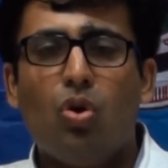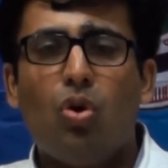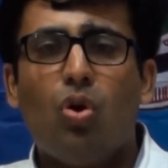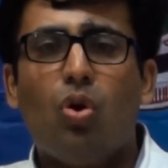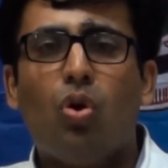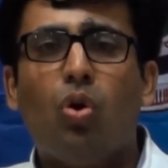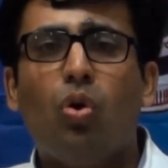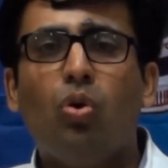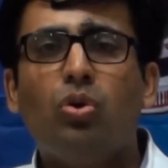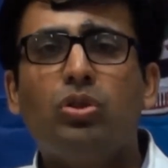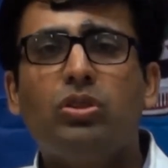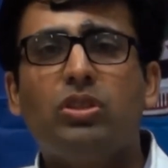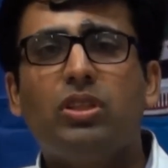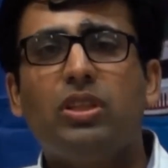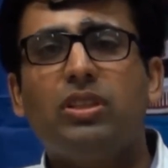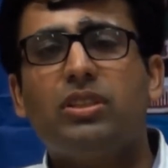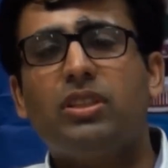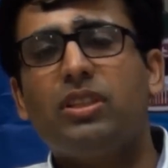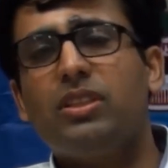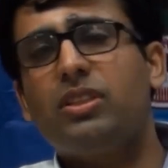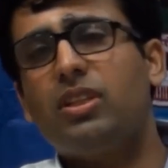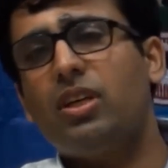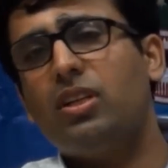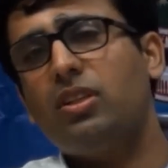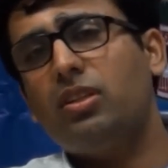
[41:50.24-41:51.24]
Whose
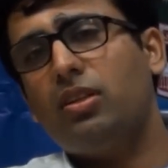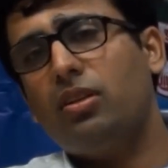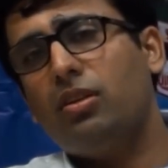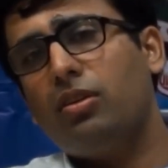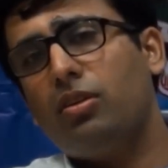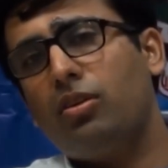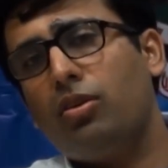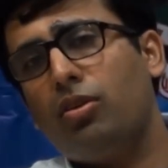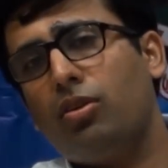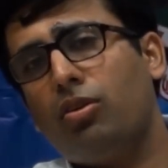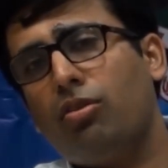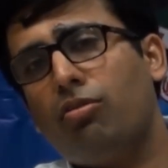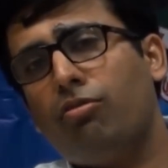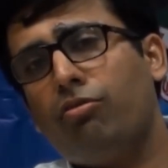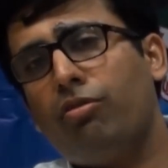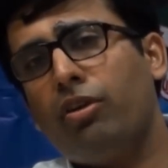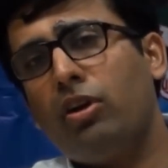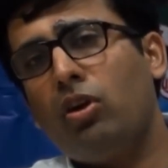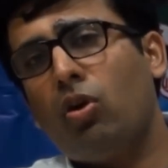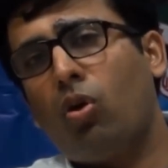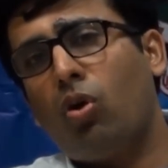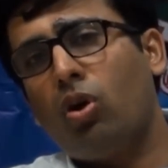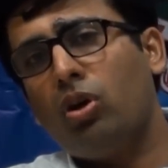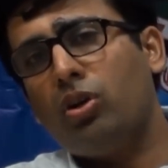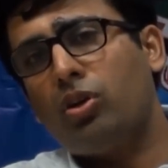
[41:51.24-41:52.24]
decision
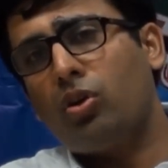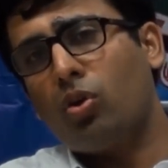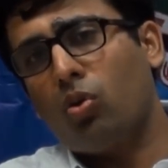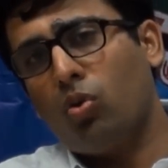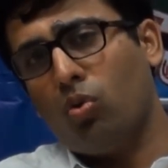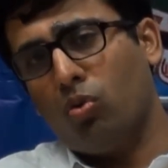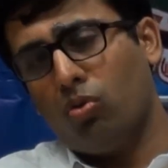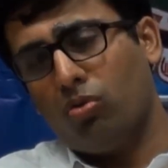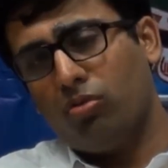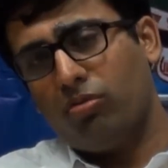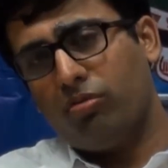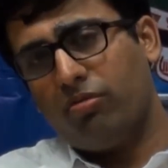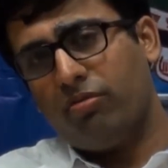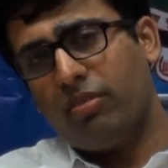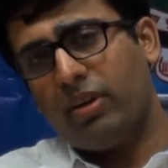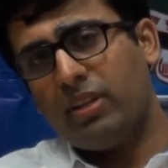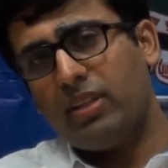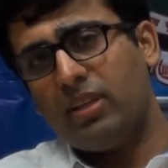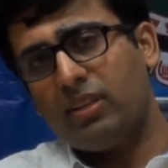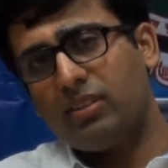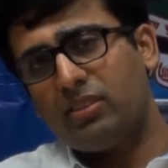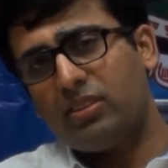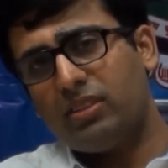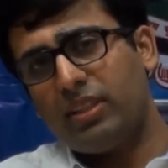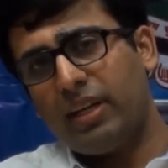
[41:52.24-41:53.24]
will hold true,
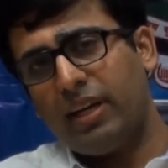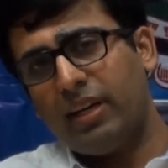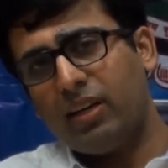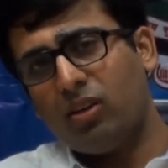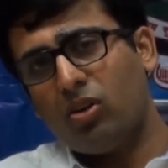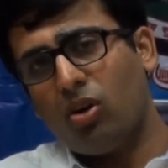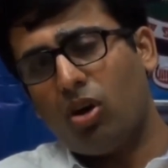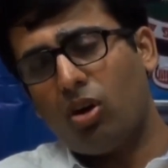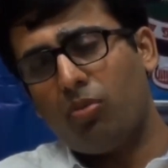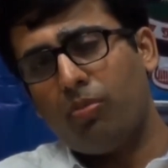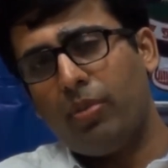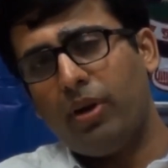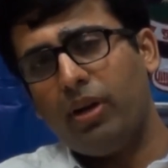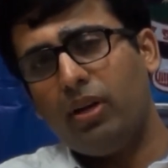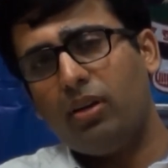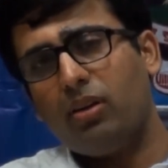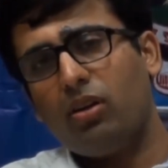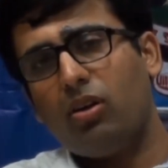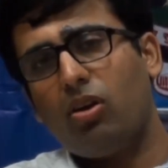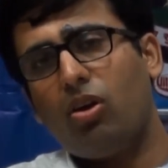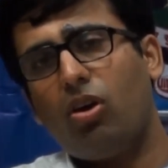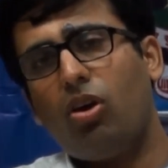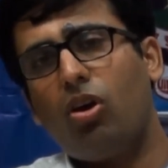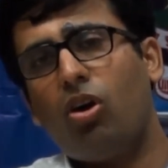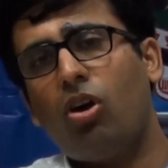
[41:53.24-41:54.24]
whether state government
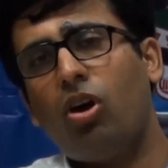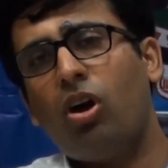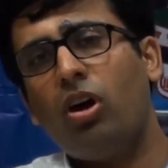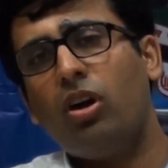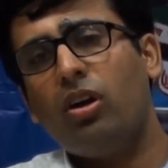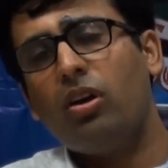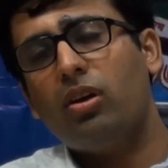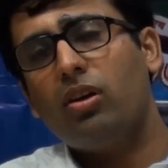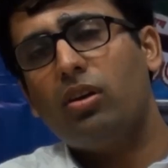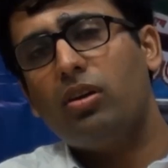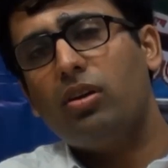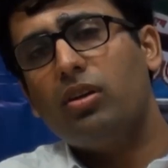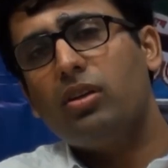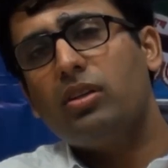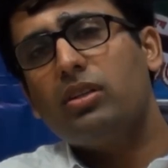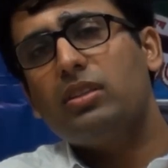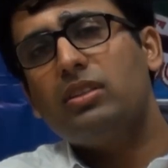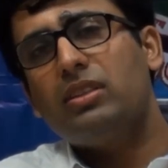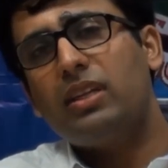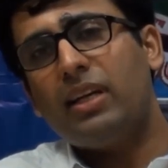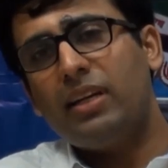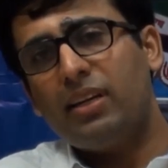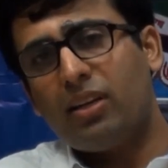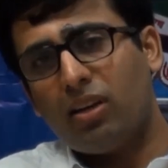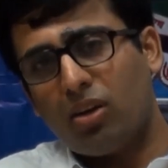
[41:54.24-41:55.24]
or
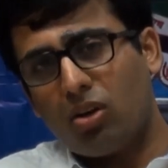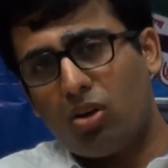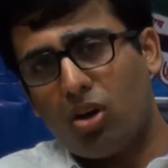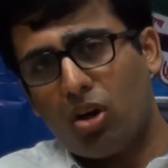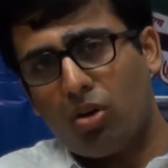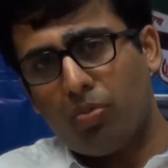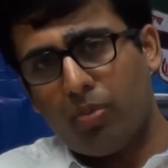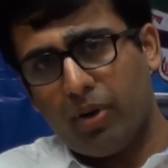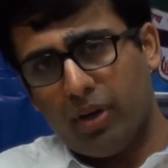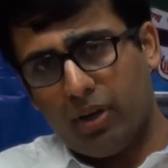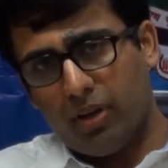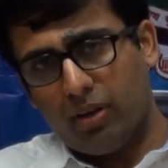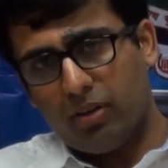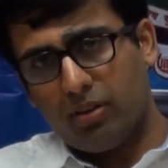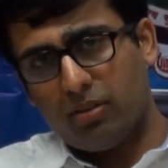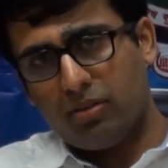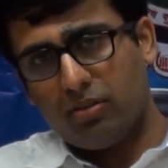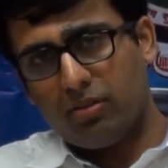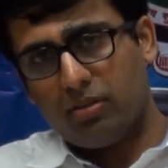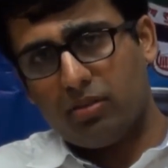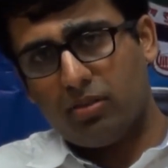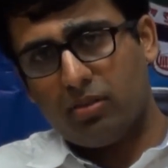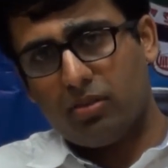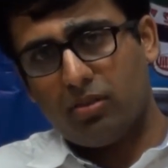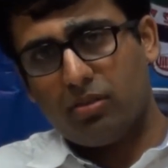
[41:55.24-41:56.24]
central government?
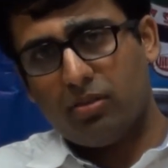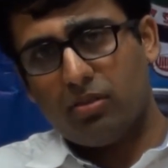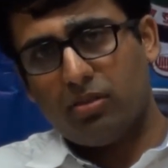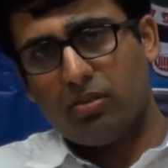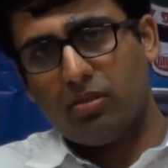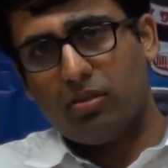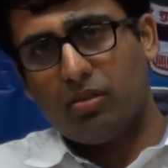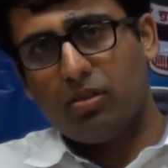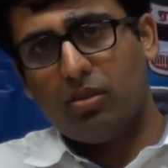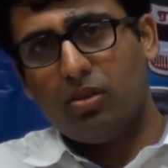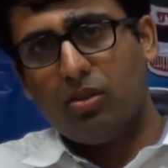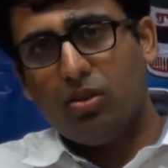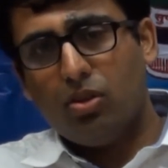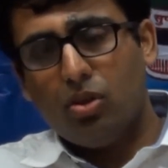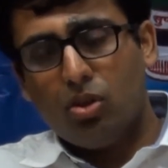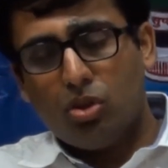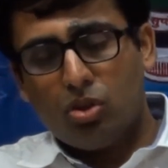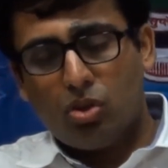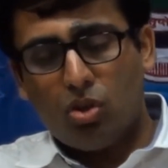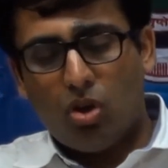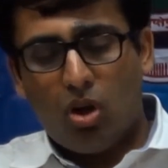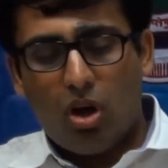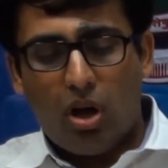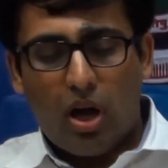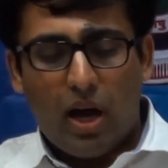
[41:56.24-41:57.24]

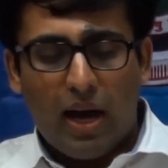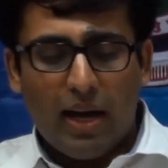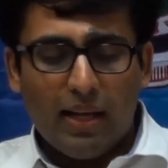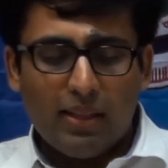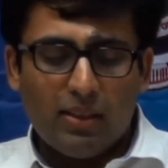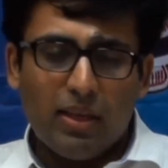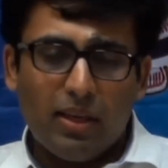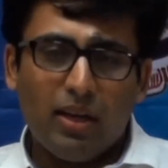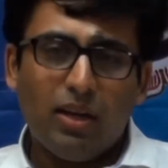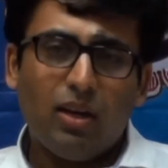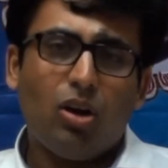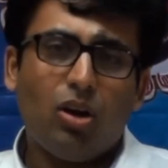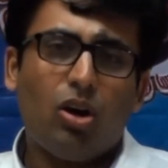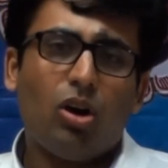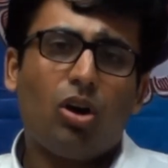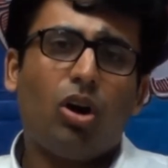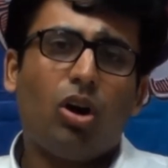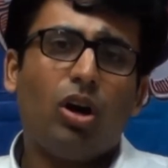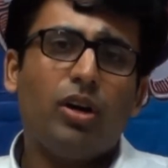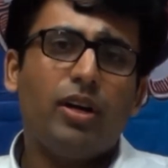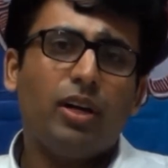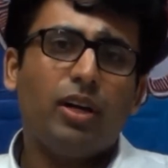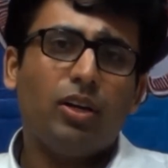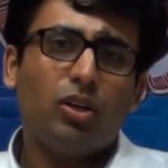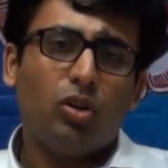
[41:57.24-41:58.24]
So I think,
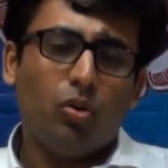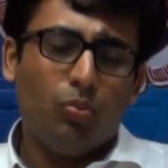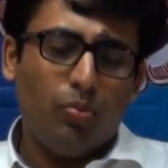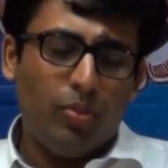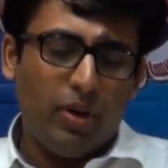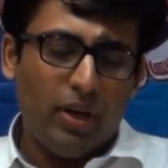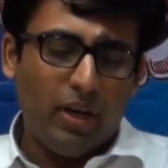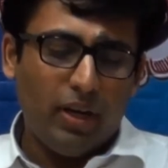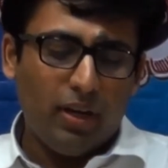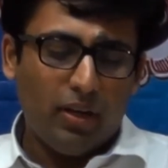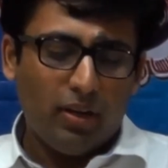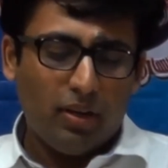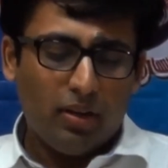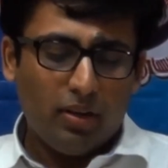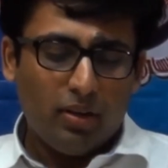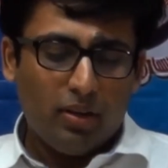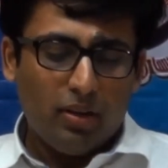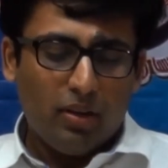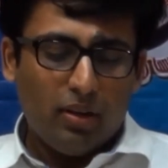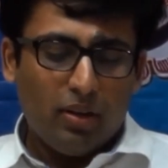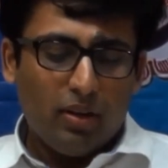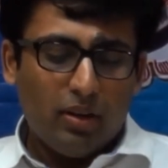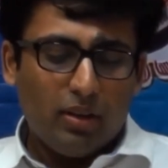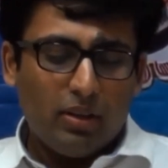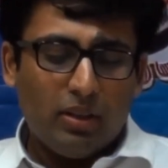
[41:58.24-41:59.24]
according to me,
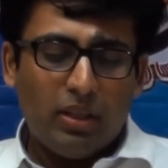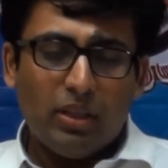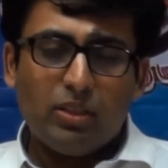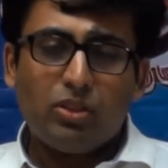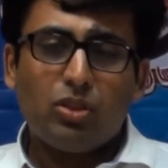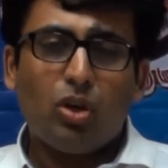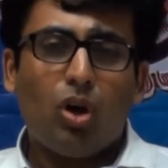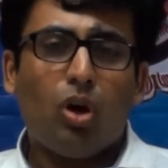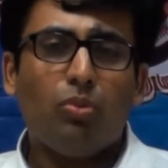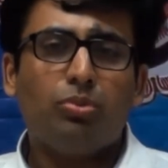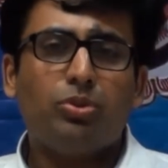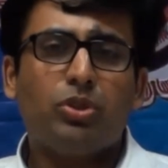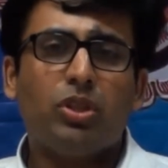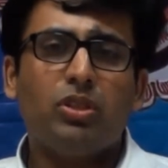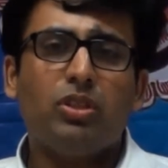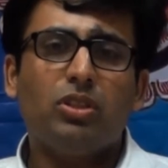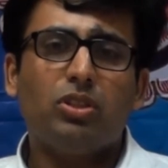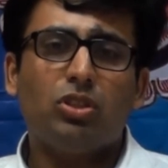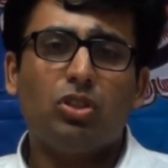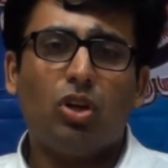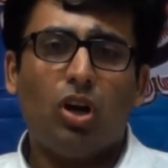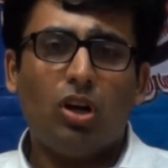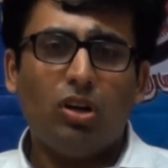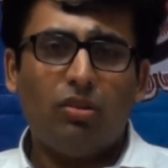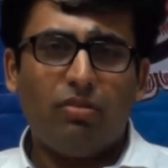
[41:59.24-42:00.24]
this option
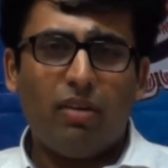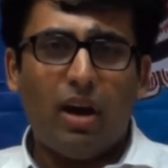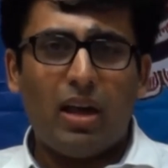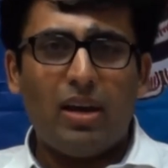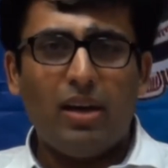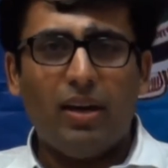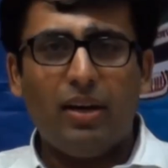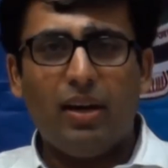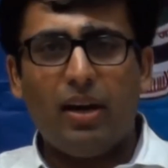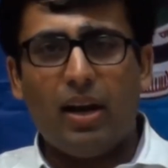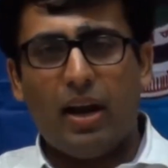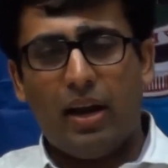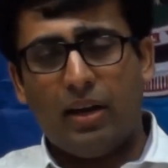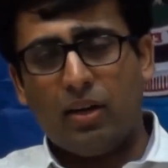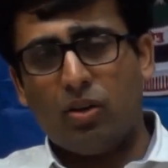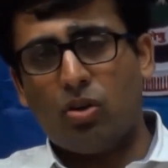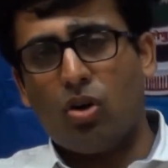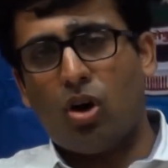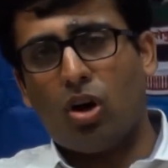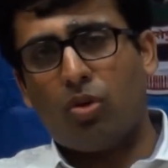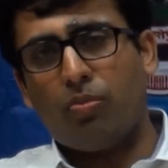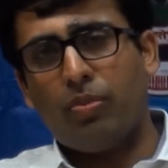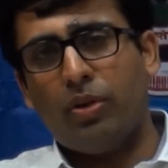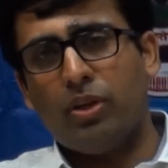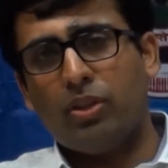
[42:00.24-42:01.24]
is not valid and
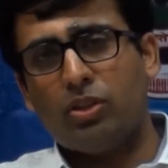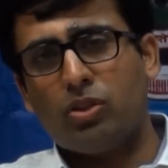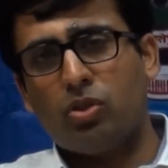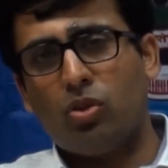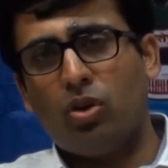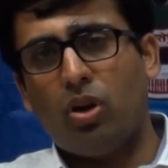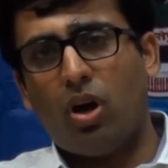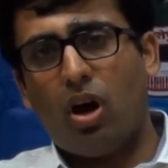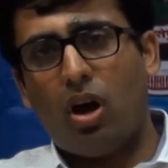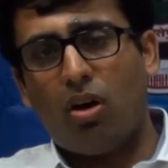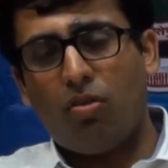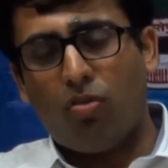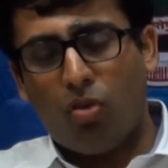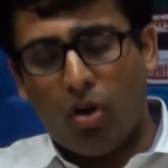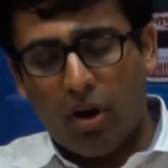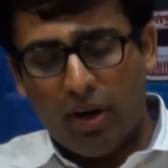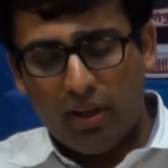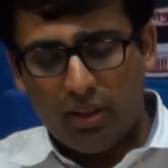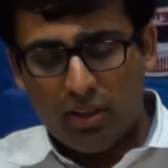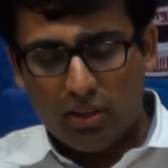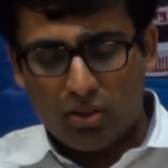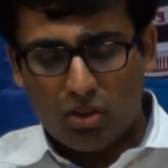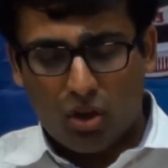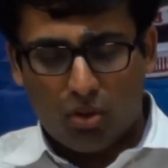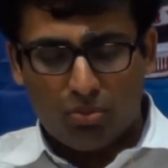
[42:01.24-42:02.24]
government should
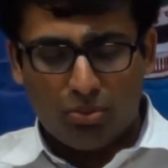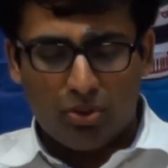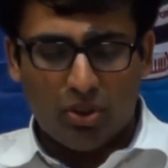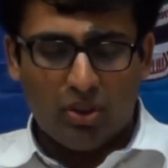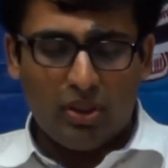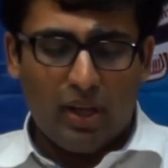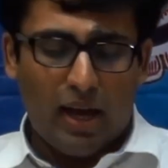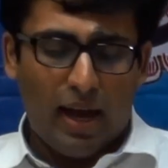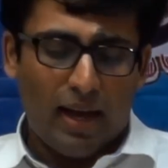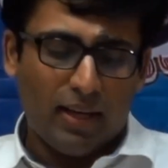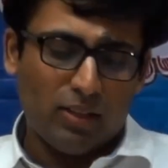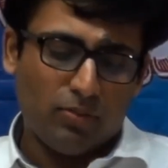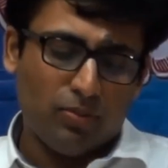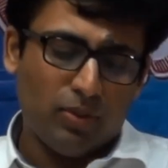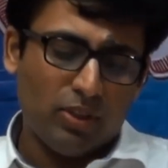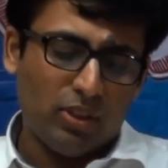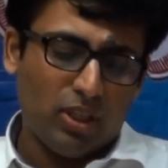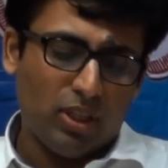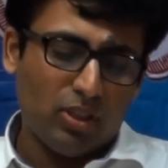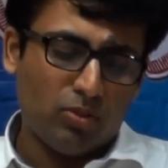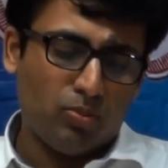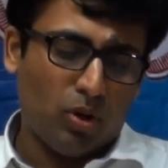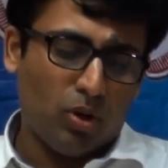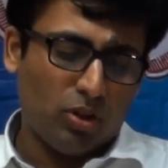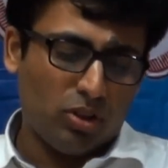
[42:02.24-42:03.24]
avoid this option as much
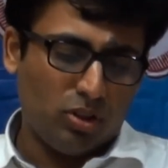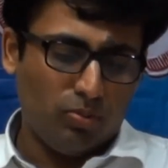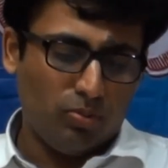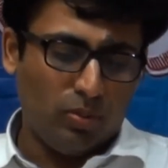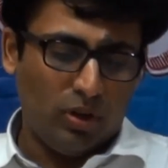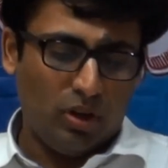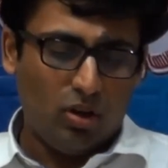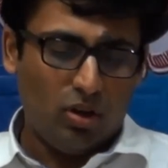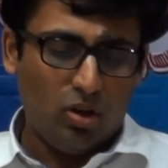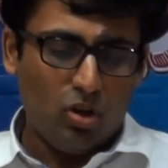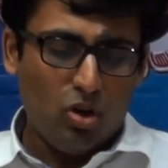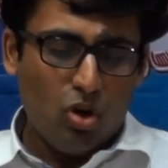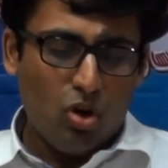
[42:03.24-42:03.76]
as possible.